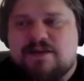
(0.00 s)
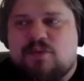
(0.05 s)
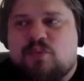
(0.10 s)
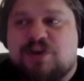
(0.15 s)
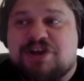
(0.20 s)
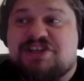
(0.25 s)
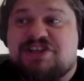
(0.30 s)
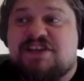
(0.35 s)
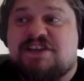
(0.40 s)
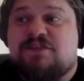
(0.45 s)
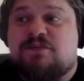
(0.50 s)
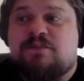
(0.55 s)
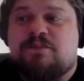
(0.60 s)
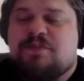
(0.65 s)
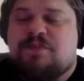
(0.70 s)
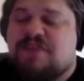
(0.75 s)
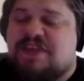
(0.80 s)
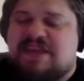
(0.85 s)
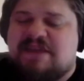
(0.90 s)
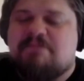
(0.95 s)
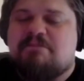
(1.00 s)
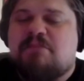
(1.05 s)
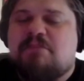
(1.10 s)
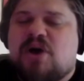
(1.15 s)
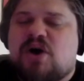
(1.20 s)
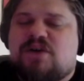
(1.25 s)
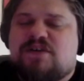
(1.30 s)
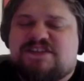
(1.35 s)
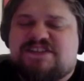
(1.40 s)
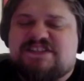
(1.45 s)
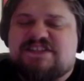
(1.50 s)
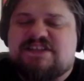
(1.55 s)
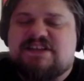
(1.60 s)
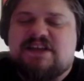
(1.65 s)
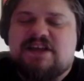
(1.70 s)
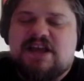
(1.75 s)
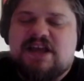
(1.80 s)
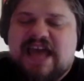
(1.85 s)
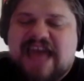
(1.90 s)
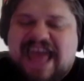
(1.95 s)
which is the most
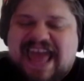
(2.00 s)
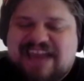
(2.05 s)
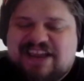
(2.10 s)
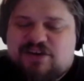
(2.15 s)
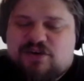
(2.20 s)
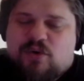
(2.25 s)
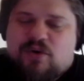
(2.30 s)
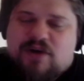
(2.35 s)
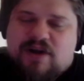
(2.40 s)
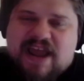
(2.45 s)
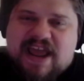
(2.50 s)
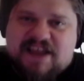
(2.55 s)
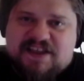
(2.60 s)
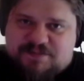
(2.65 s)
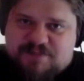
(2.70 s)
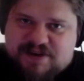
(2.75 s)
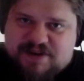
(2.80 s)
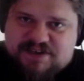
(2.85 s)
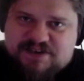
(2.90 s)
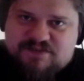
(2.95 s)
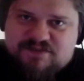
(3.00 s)
ignored aspect of